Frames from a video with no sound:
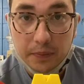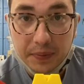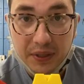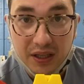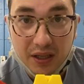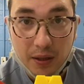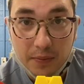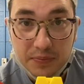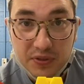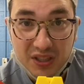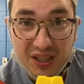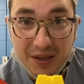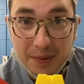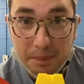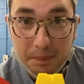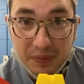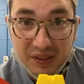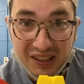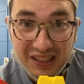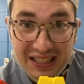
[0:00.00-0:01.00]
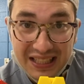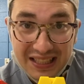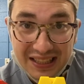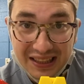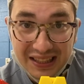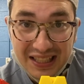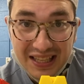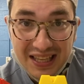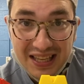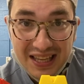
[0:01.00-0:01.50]
it becomes
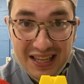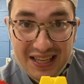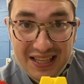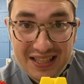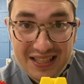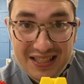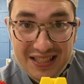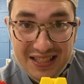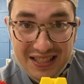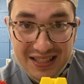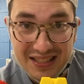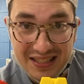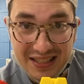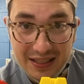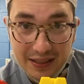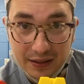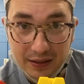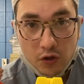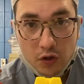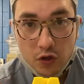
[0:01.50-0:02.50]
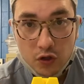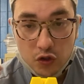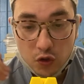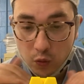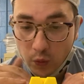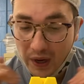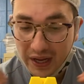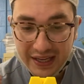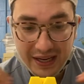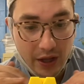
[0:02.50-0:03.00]
completely still. So
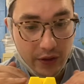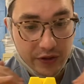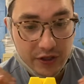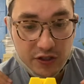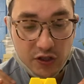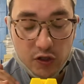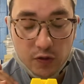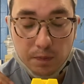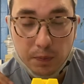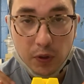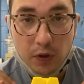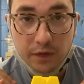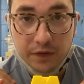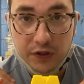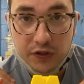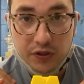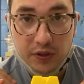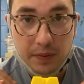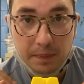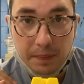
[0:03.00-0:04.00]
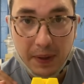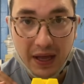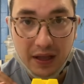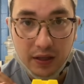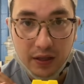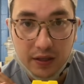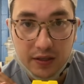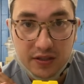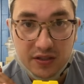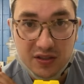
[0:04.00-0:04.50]
right now this is perfectly
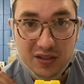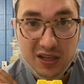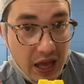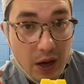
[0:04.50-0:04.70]
balanced.